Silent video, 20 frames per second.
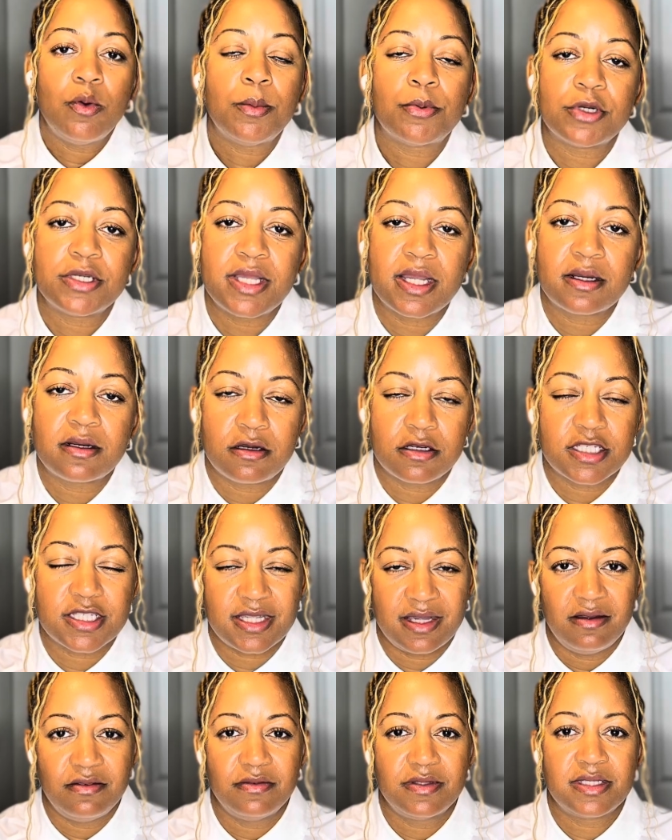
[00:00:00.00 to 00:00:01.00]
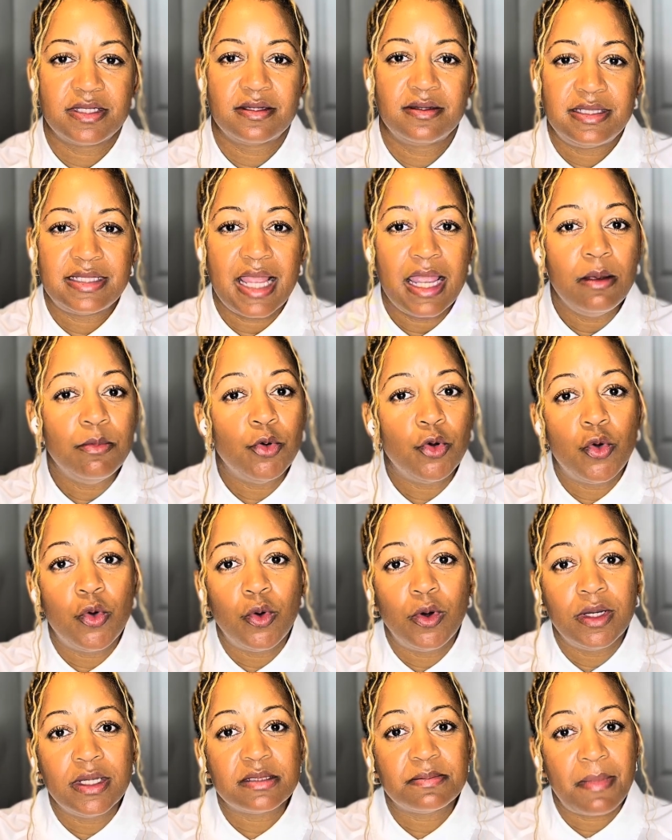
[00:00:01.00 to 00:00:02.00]
protect ourselves? Stable
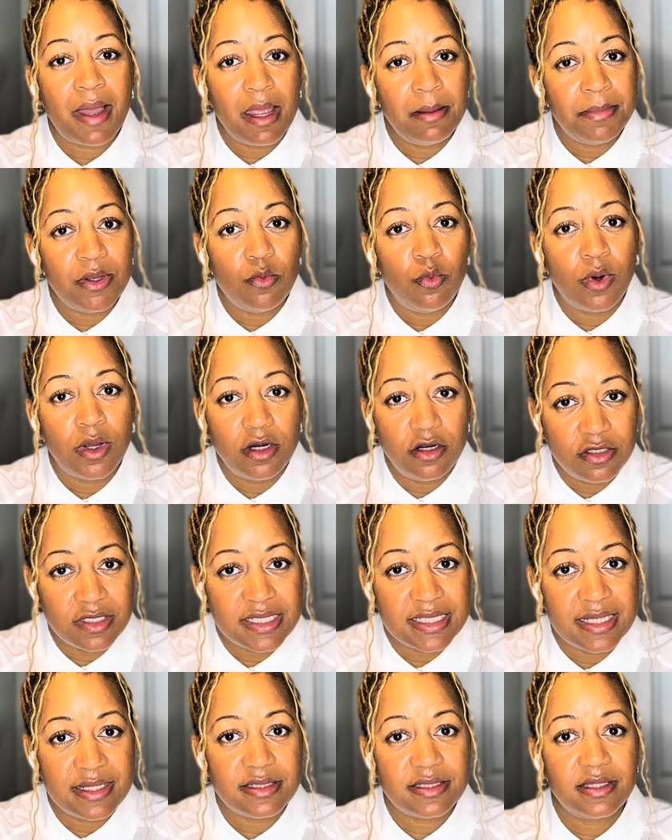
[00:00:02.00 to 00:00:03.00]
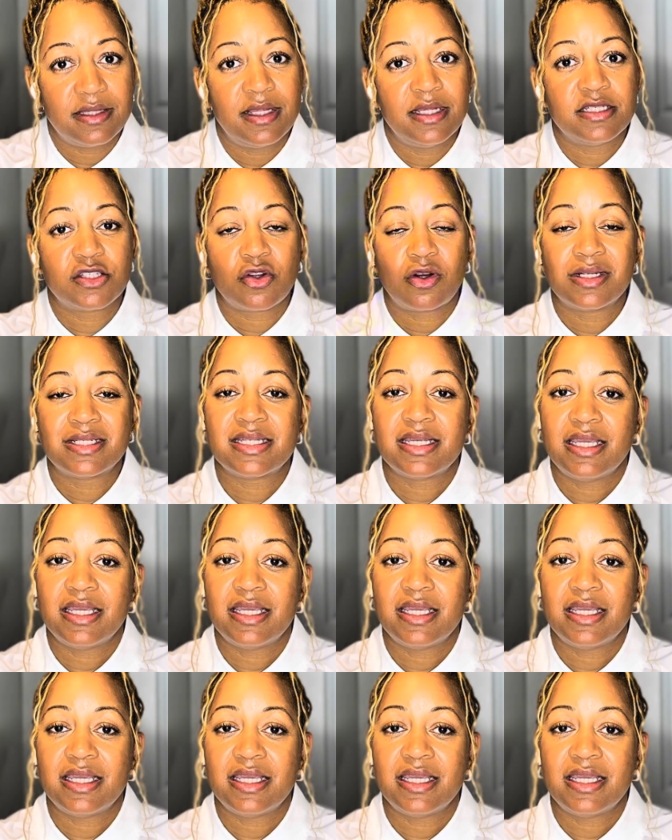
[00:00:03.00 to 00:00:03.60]
coins might be one of those things that they start to